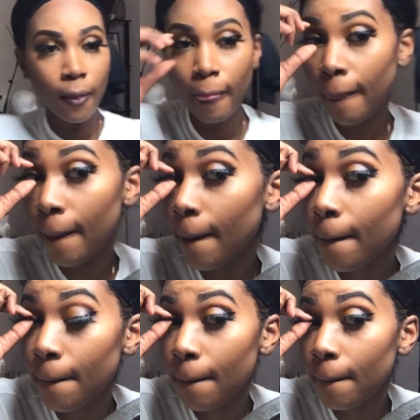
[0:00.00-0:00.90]

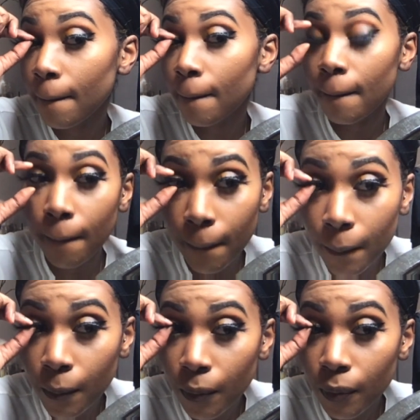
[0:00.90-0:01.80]
So my new little
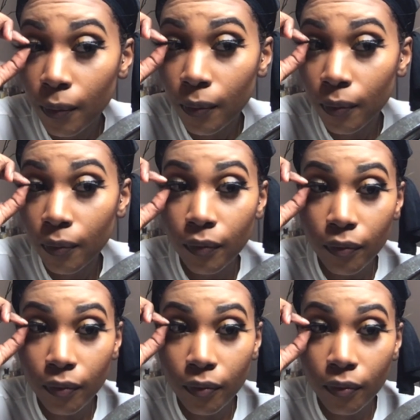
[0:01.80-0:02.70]
trick for my
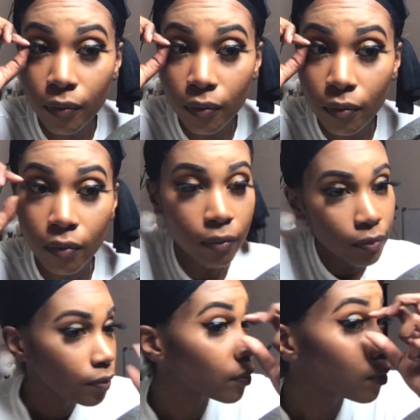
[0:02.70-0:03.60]
eyes
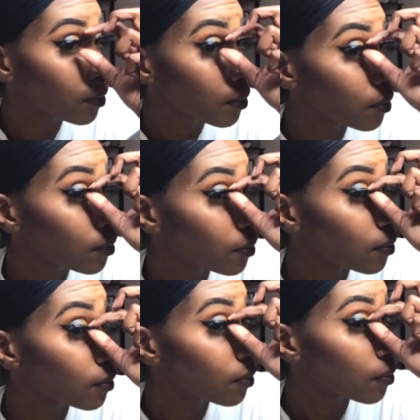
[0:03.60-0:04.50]
now are
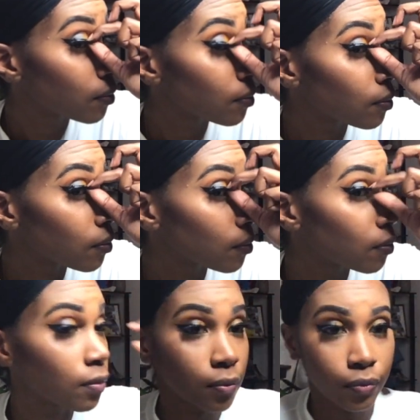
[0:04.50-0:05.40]
bottom lashes.
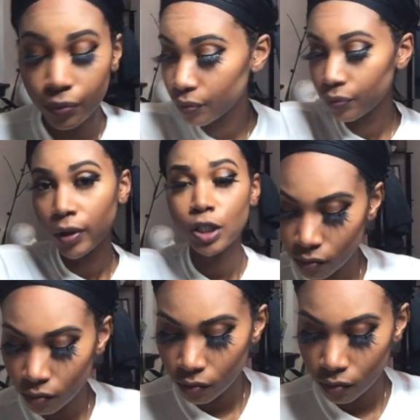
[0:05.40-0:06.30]
And if you would
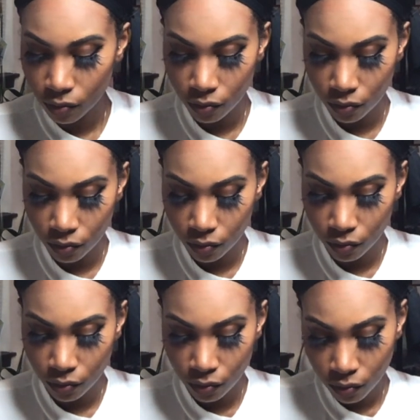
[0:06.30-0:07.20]
like for me to do a
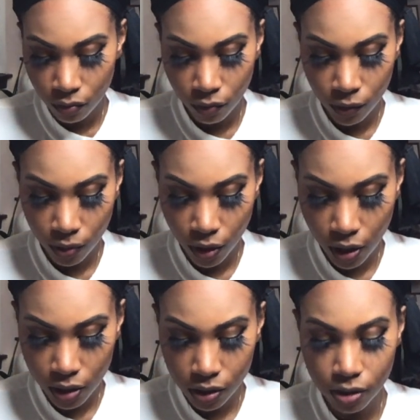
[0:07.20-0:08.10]
tutorial on
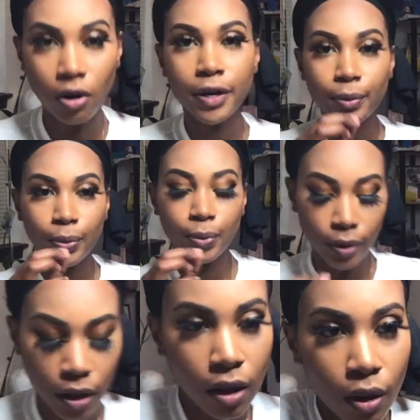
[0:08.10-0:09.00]
how I do my
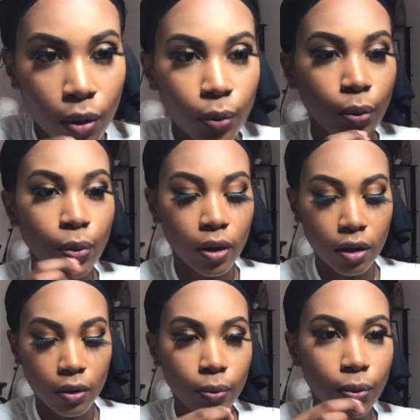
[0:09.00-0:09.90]
bottom lashes,
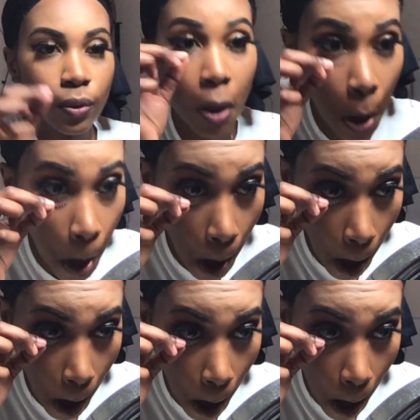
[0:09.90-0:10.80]
please just comment
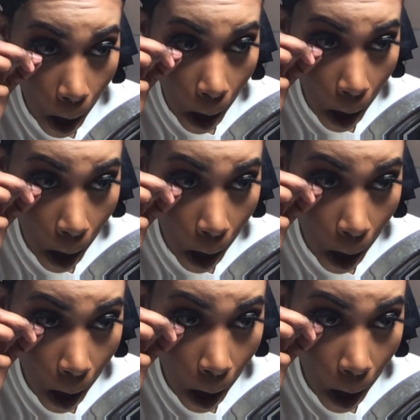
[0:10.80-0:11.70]
below and let me
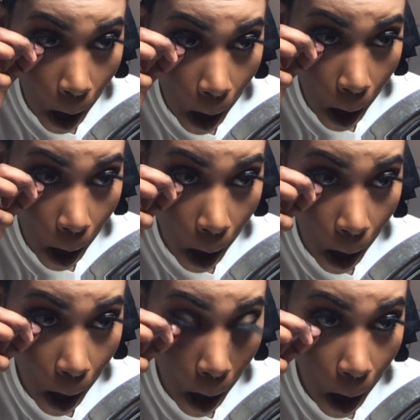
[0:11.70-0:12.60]
know what's
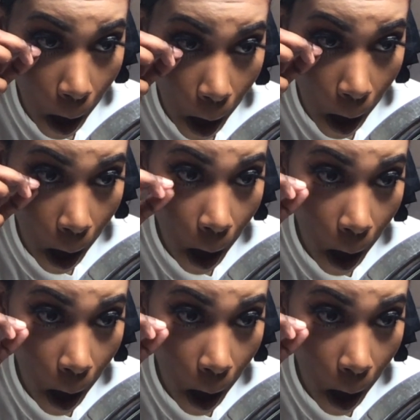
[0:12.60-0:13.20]
up, okay?